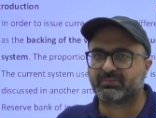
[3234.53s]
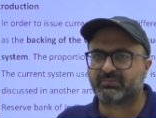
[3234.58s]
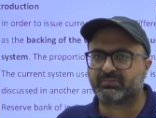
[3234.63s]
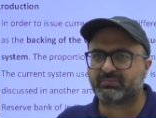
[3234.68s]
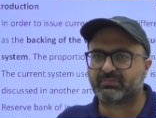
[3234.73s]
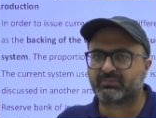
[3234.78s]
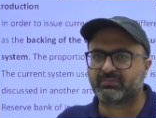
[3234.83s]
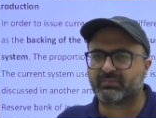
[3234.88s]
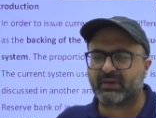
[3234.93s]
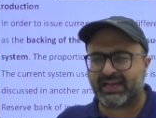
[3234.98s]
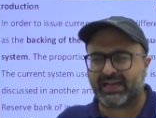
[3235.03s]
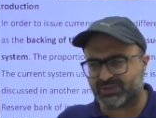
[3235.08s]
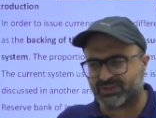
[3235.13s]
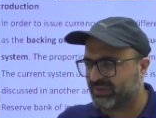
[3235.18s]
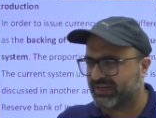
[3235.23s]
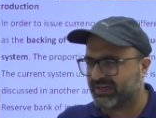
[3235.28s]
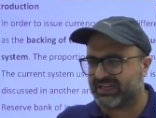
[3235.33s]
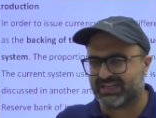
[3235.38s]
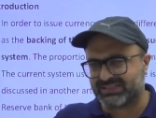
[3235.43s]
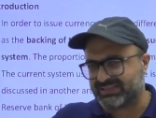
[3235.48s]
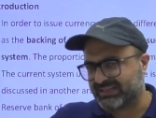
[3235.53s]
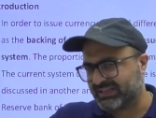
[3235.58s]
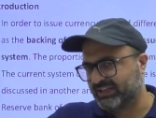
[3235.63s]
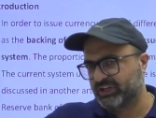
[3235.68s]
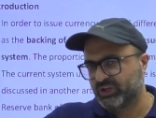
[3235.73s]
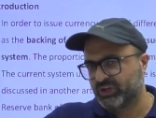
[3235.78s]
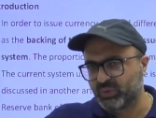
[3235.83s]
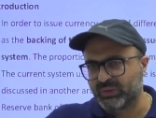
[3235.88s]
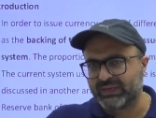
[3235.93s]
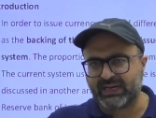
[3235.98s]
as well as the newly
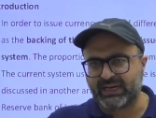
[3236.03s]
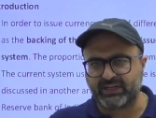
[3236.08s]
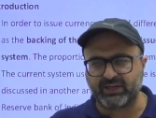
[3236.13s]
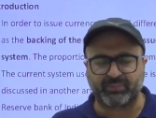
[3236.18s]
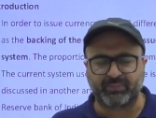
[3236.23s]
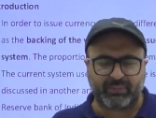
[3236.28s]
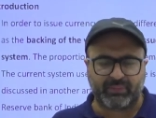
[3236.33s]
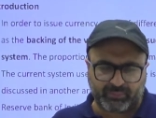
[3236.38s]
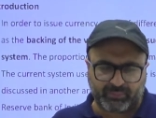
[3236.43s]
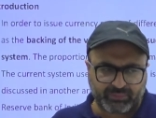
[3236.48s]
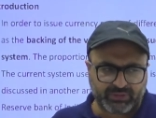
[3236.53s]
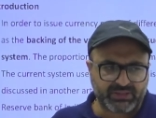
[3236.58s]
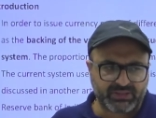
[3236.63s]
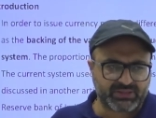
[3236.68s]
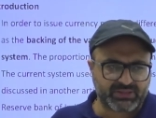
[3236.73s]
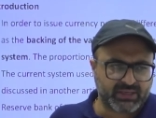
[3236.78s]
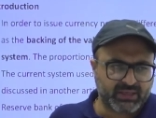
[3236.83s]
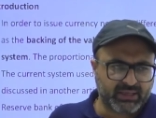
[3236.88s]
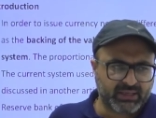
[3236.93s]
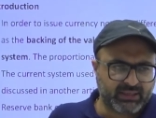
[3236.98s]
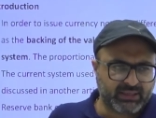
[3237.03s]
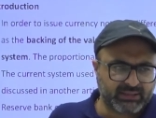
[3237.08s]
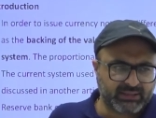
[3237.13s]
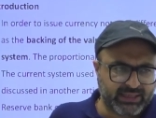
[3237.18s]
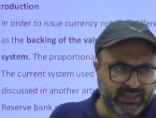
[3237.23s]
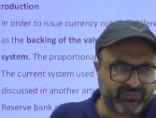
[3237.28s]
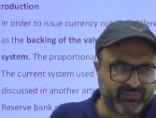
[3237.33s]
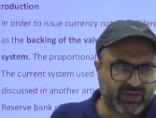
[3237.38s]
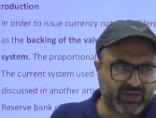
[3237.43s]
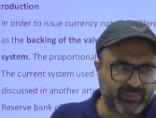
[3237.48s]
added members, they will
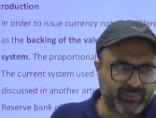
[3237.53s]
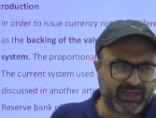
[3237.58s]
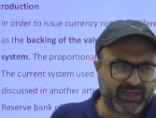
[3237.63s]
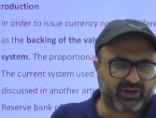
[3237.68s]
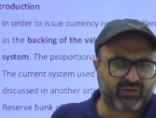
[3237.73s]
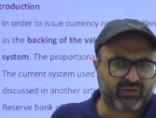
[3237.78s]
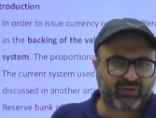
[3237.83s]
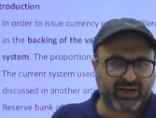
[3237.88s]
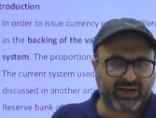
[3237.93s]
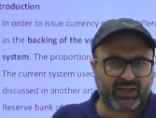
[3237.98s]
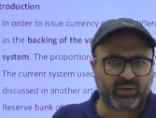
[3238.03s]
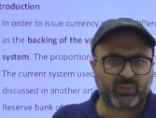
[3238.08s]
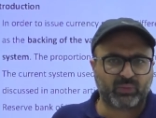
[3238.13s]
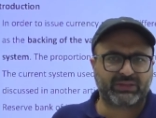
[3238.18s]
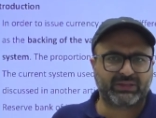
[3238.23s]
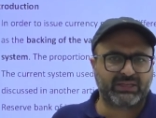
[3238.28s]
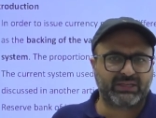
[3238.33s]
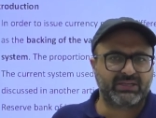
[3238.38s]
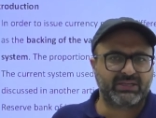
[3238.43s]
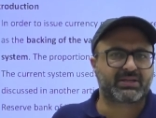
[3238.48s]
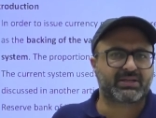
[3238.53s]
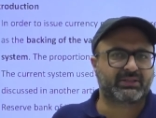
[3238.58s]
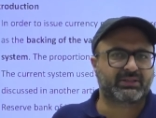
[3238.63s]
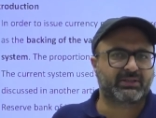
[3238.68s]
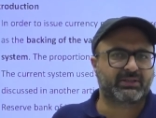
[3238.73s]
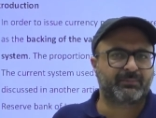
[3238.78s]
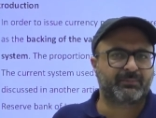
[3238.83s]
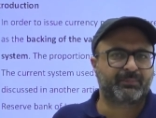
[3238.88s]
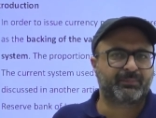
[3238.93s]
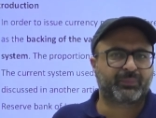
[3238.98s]
be trading with each other,
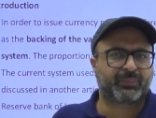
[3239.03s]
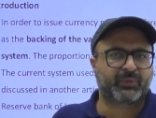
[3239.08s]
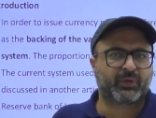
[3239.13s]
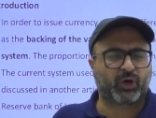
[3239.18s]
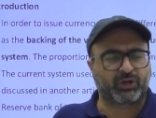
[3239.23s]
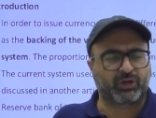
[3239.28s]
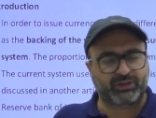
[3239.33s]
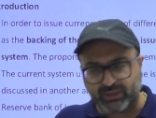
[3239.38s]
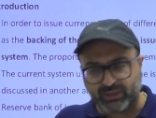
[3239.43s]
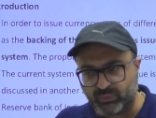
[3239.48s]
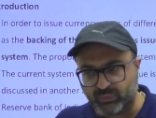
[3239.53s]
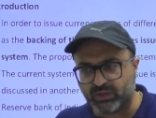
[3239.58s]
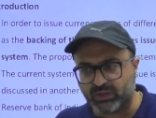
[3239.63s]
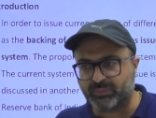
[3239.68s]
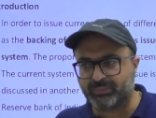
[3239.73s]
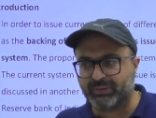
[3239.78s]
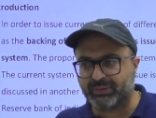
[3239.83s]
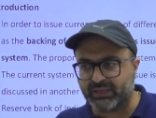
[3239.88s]
or they will be